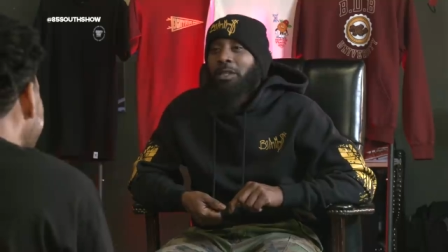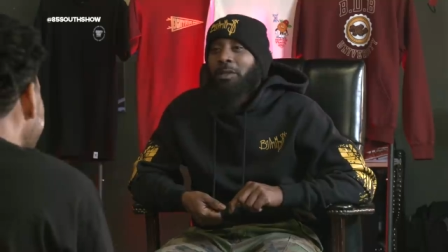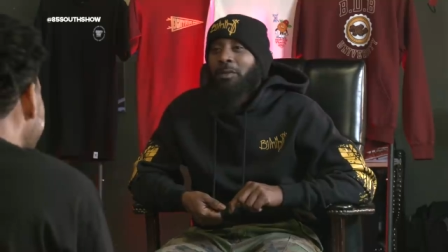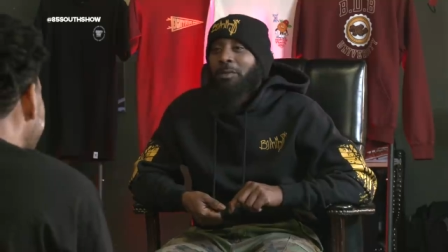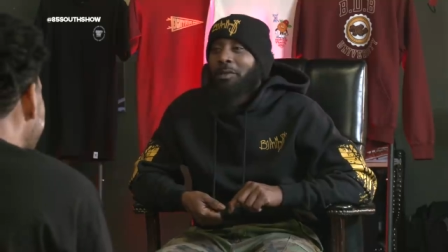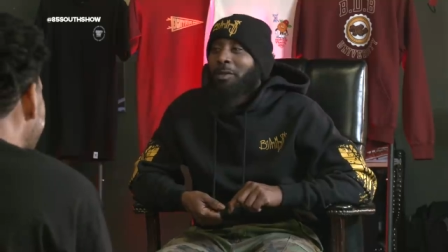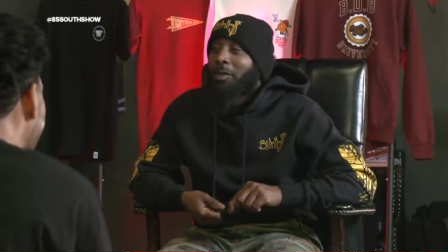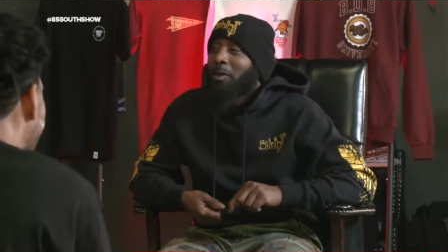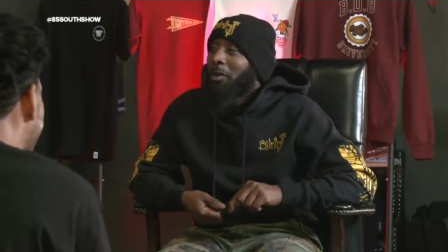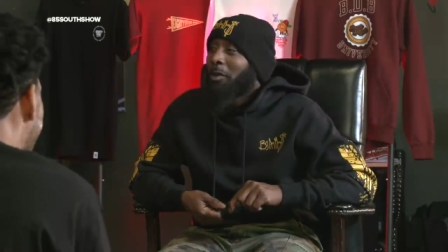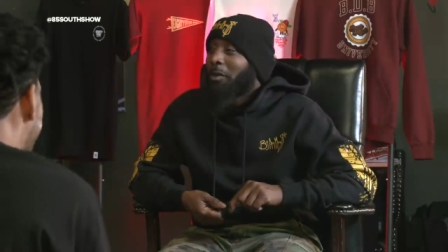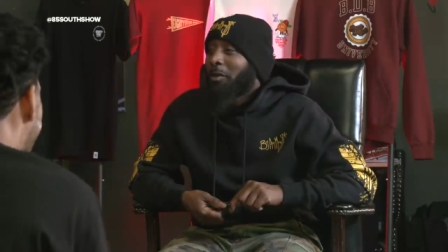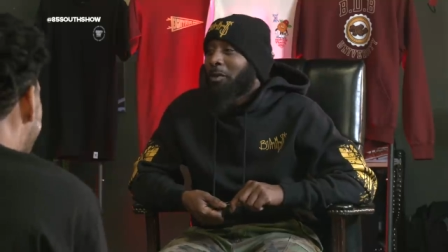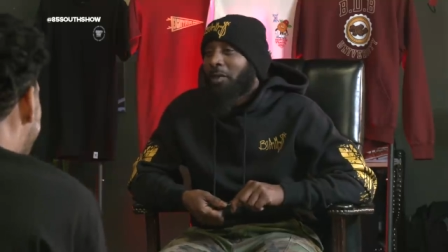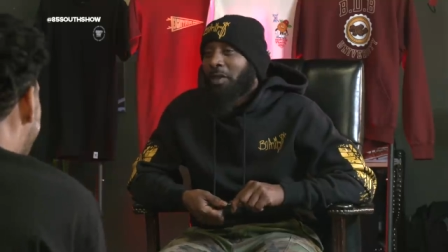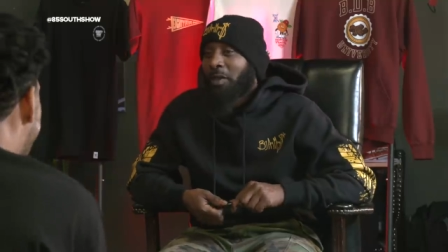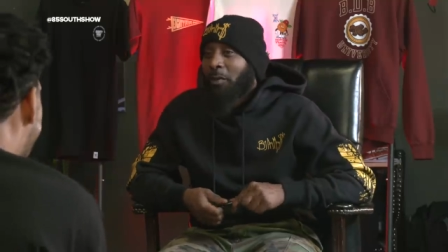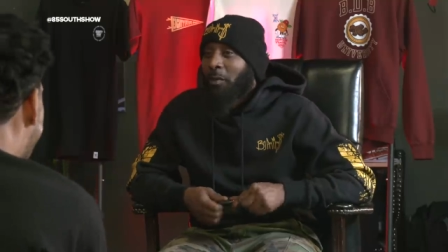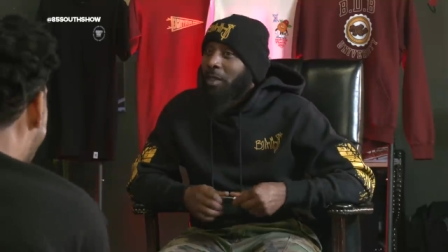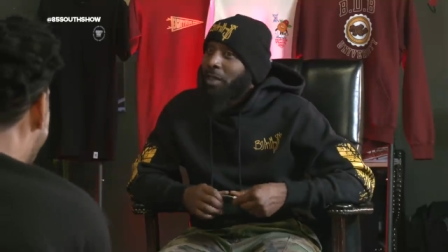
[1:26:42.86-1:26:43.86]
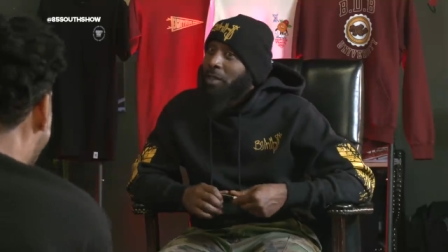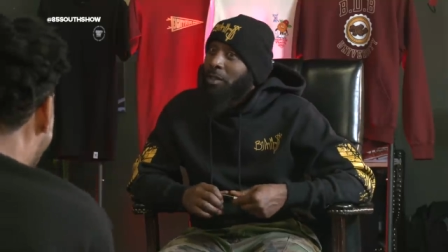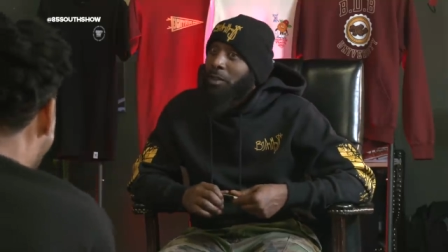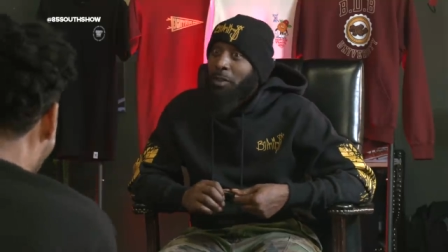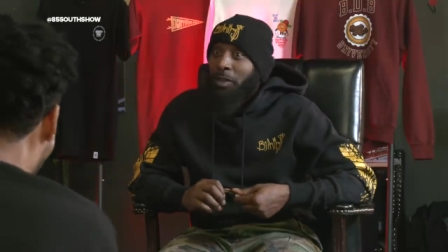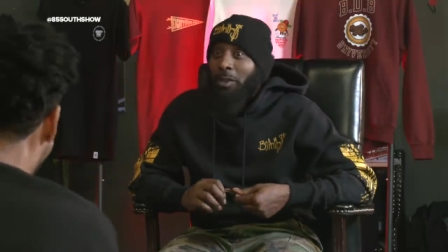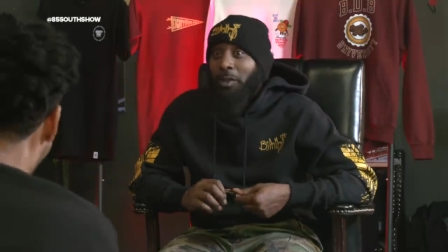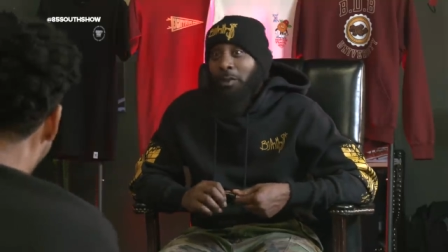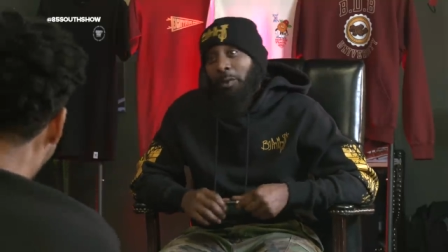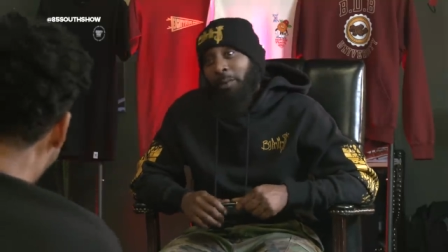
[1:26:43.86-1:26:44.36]
you you know you know, well
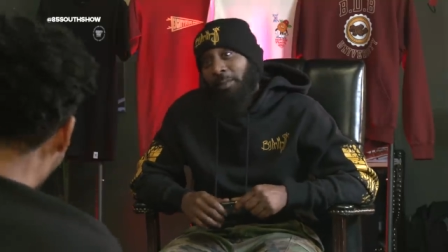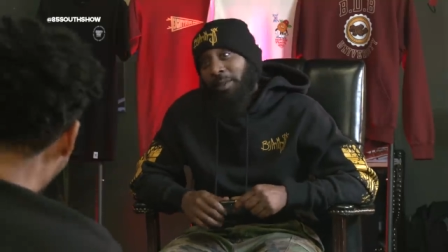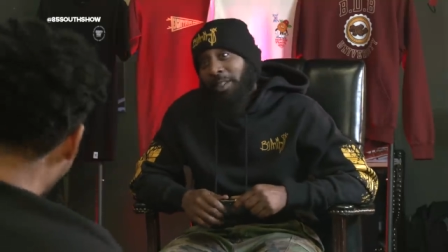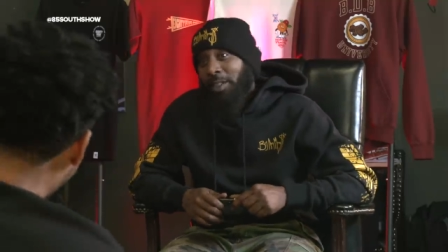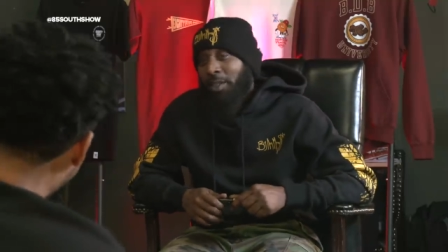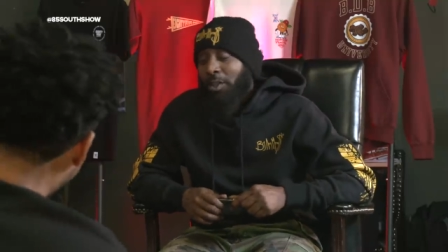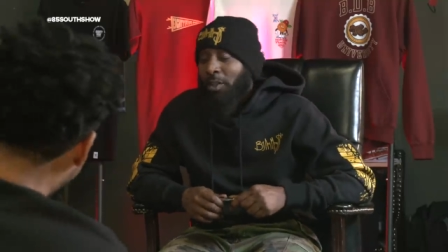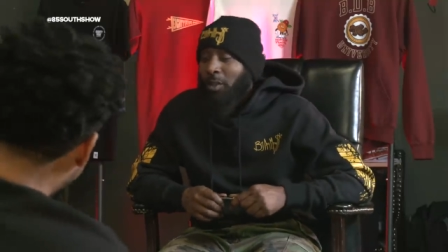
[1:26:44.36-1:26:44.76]
you know when bitches